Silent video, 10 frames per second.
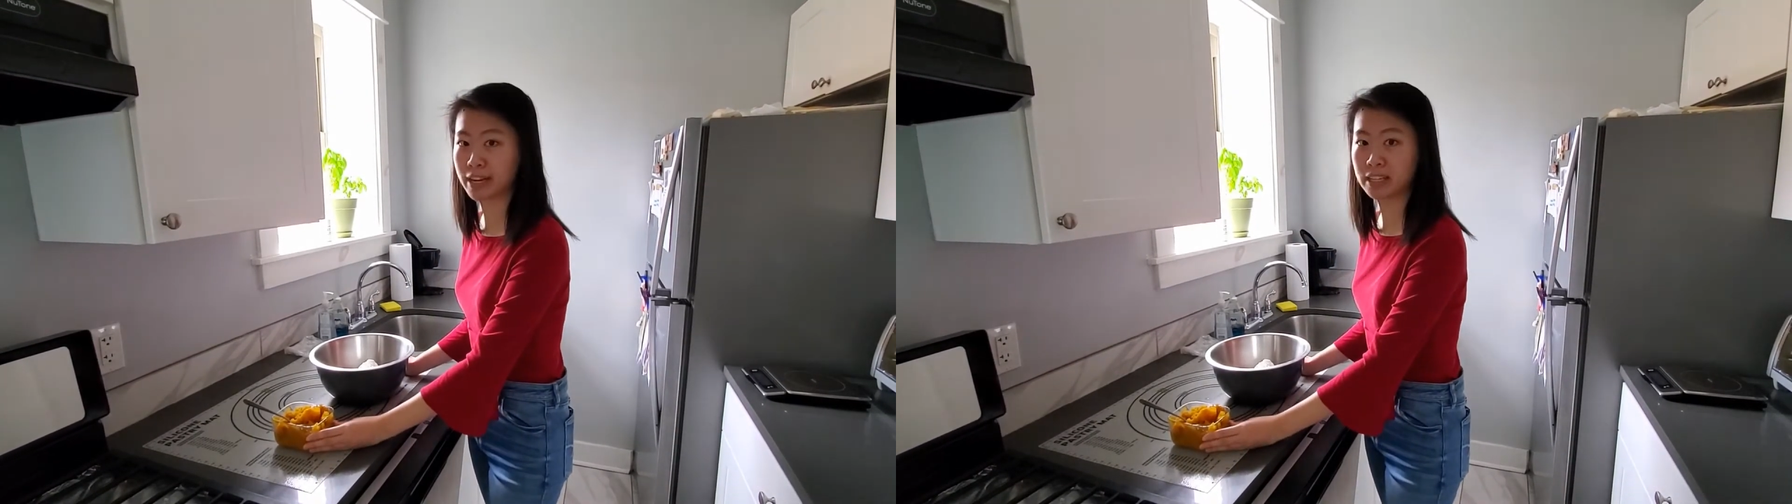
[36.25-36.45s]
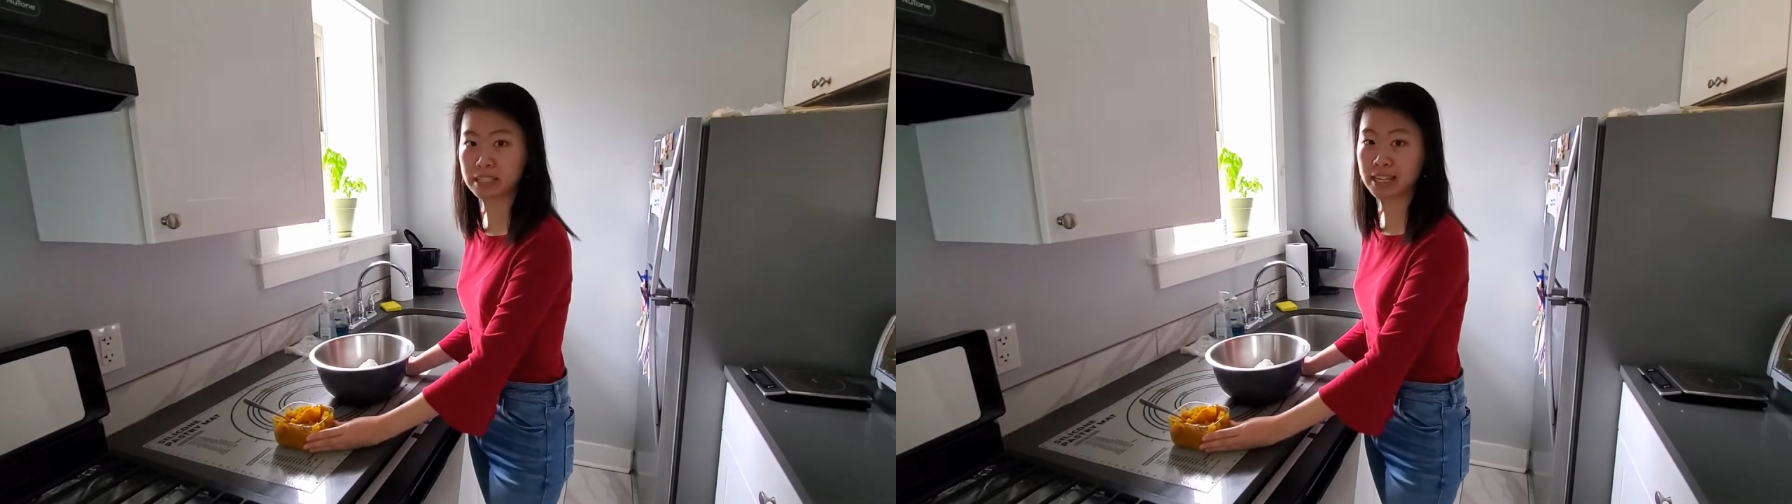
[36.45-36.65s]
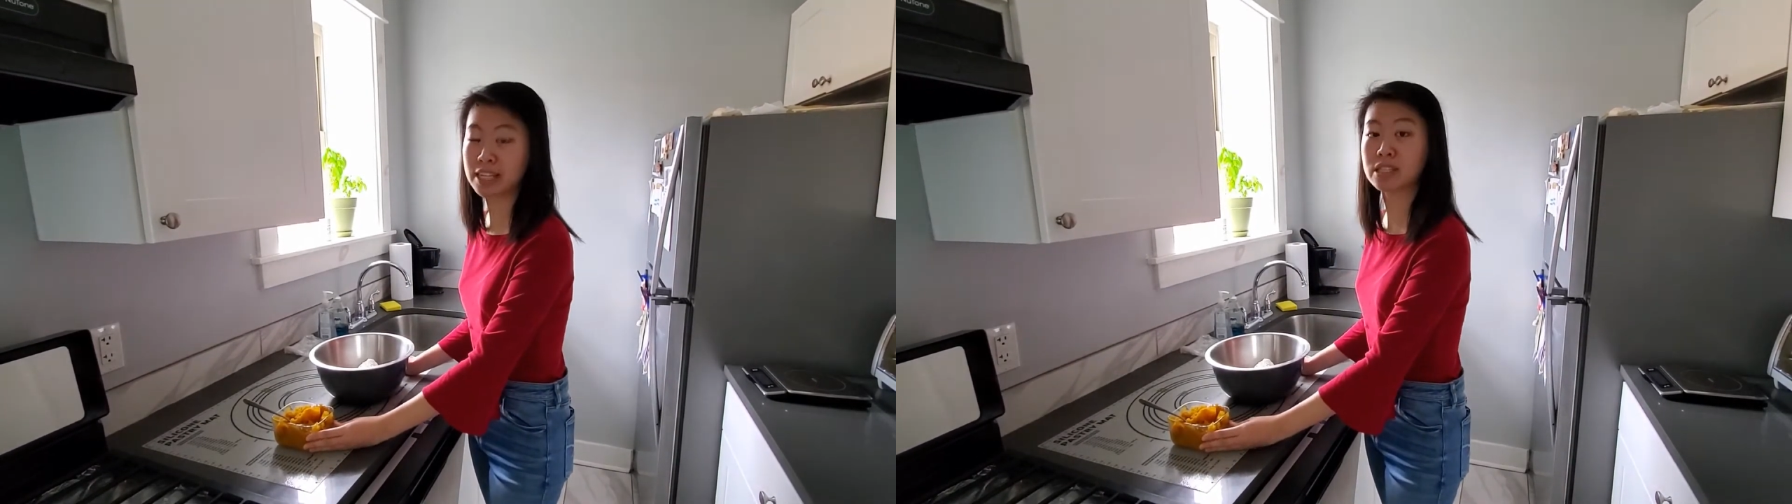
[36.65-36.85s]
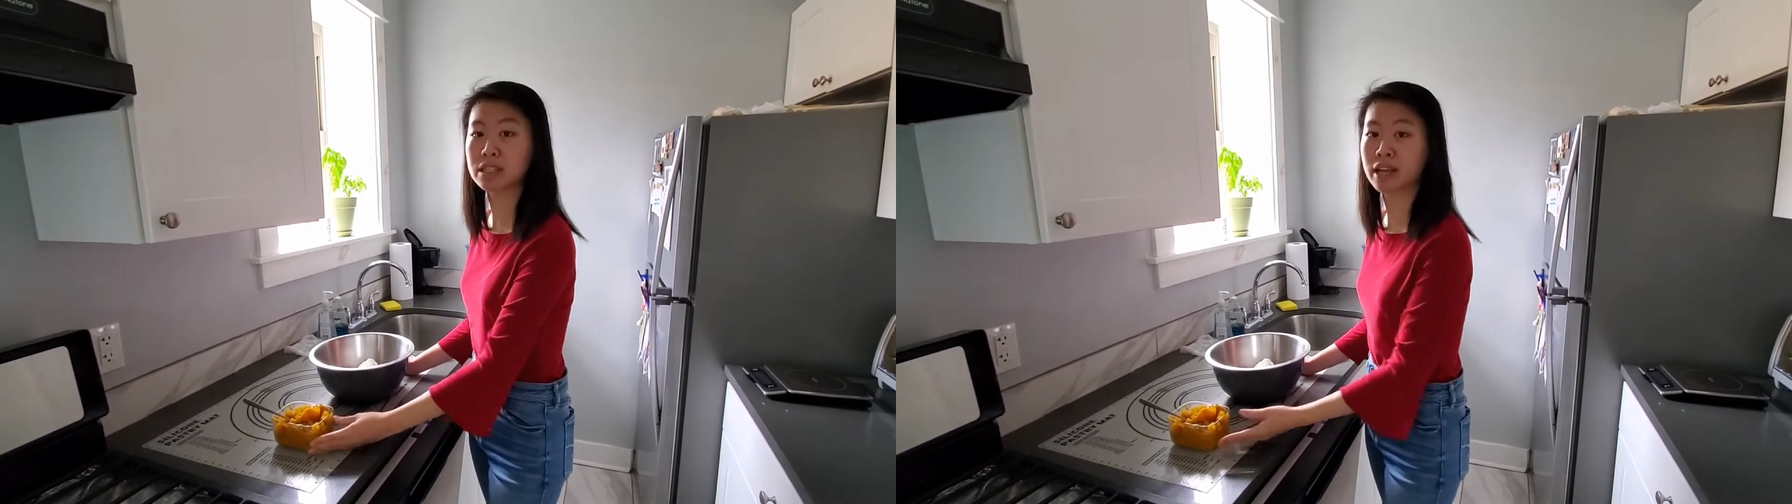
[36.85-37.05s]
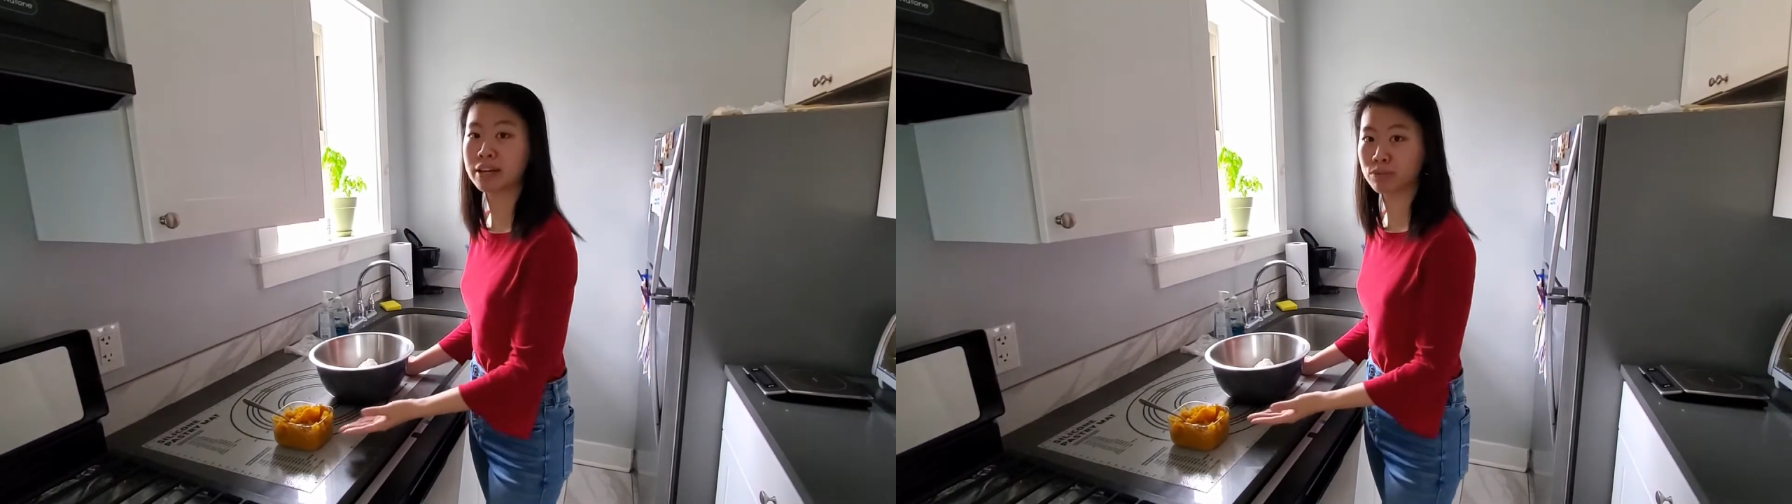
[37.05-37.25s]
contains a
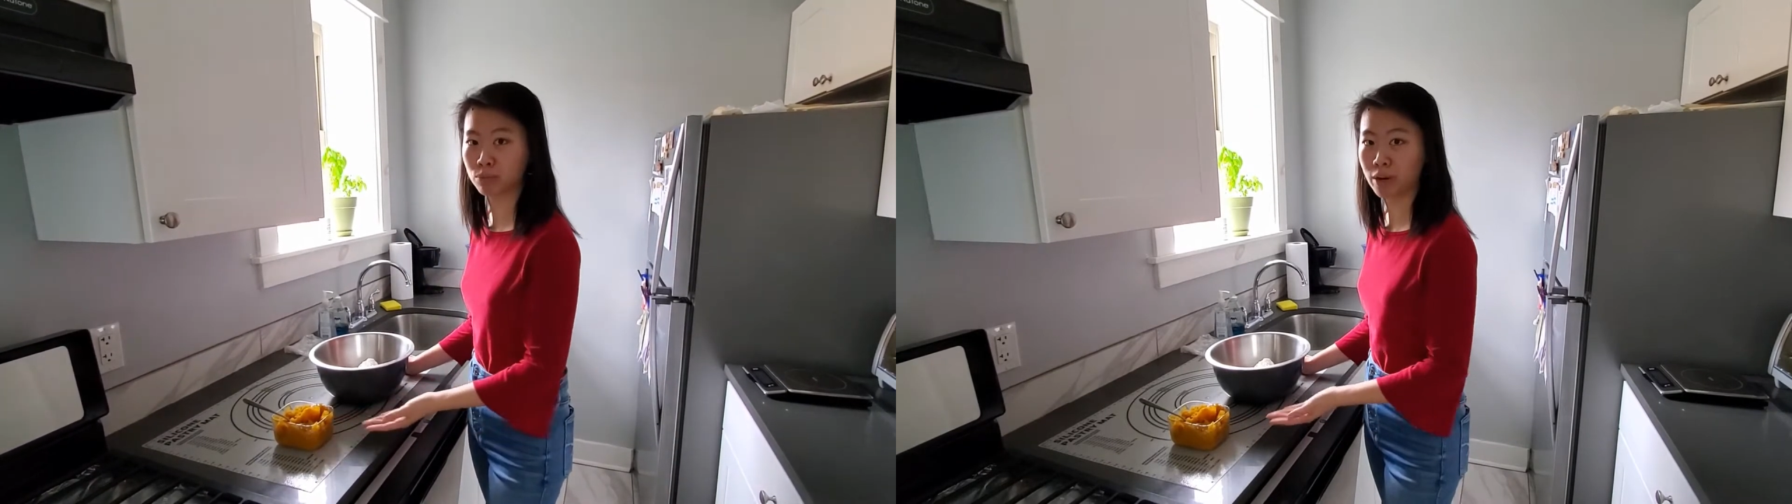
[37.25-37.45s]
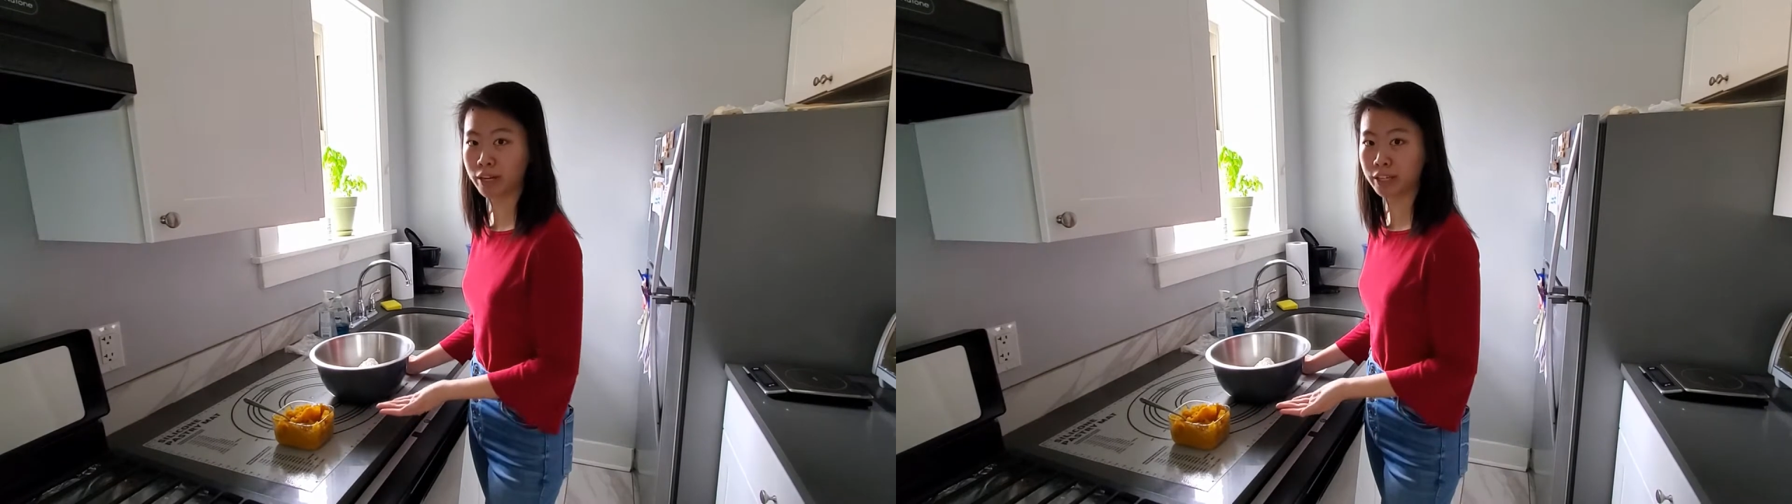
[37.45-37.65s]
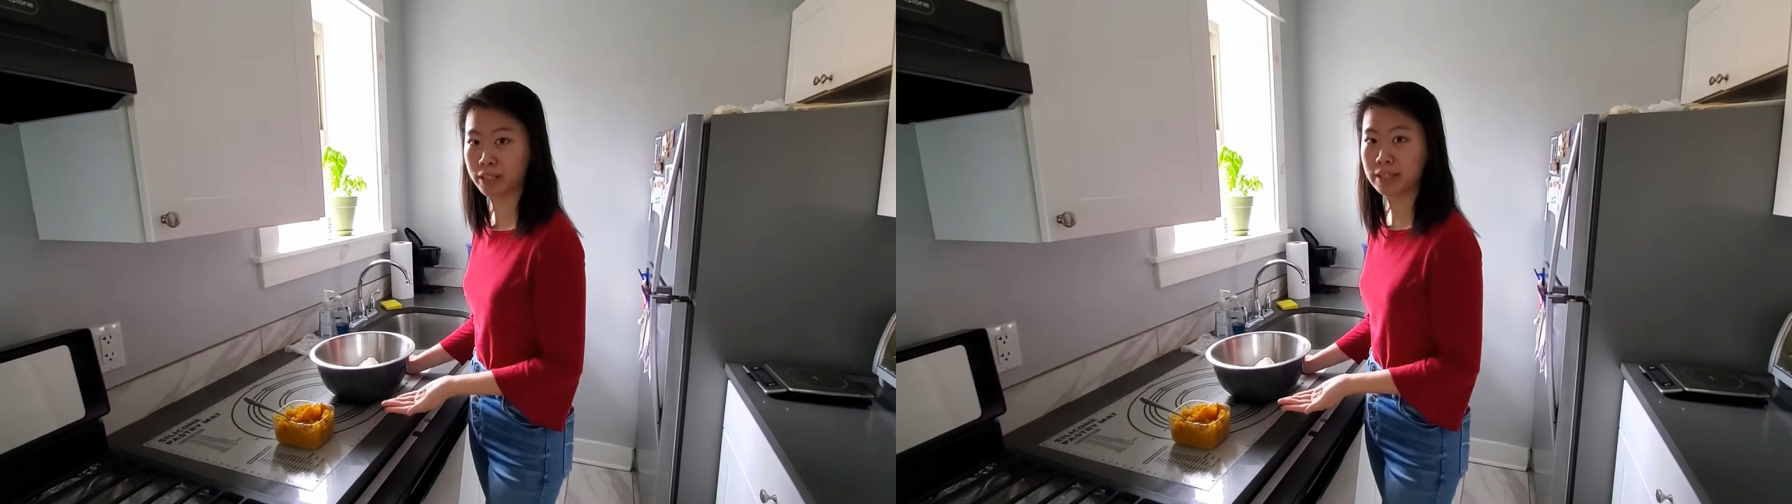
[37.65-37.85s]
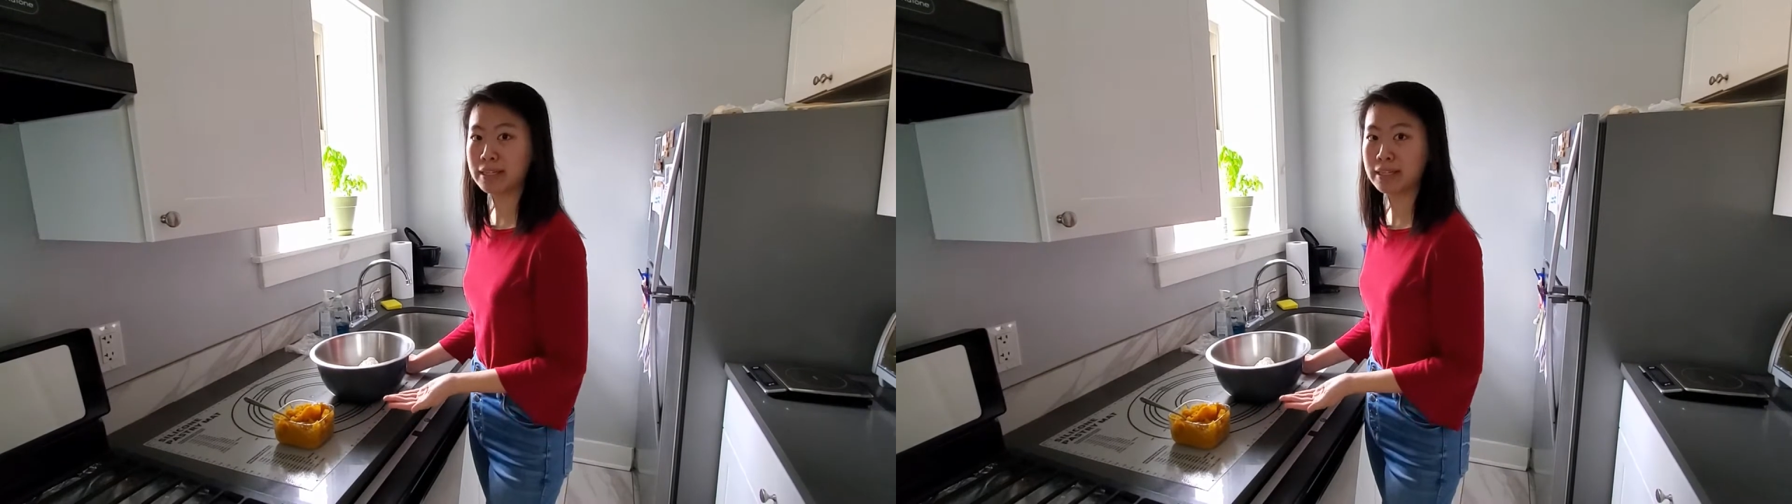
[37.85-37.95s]
lot of water,